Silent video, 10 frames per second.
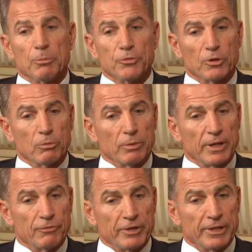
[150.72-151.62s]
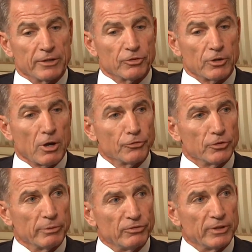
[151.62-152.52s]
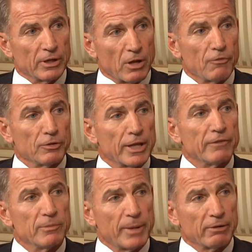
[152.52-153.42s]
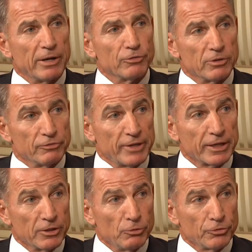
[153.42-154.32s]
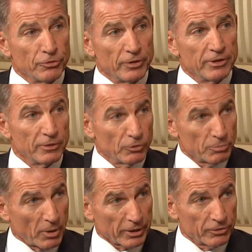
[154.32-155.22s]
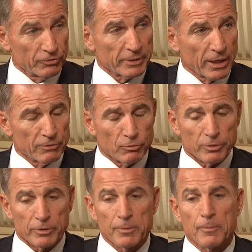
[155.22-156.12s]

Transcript: So in Phoenix and Austin, we've seen an awful lot of in-migration of tech users into those markets from California.